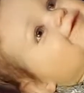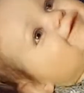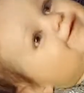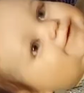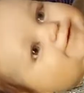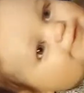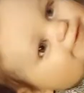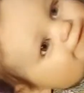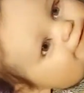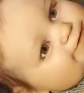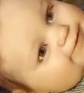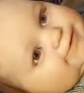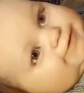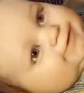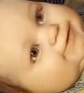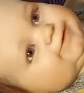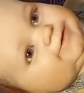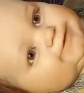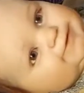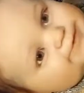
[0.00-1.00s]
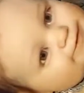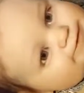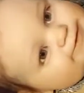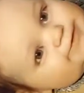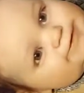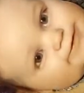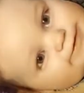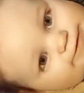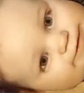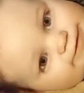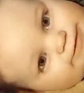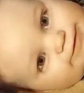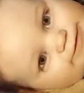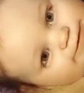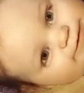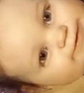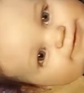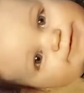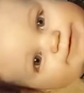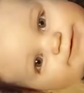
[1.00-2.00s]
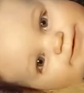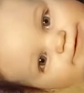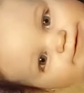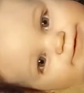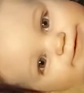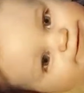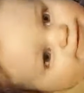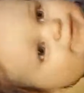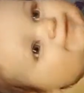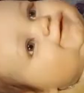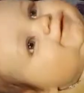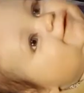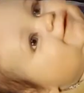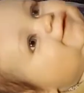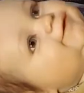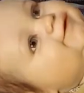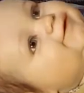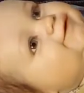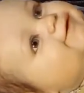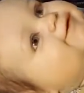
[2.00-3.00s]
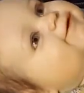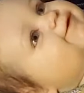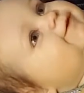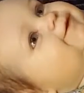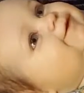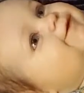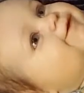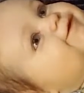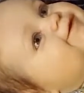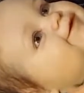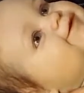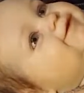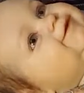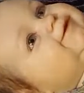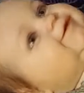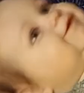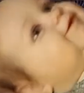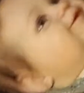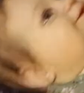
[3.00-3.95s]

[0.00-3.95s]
thing I love about this sculpt is the the chubby arms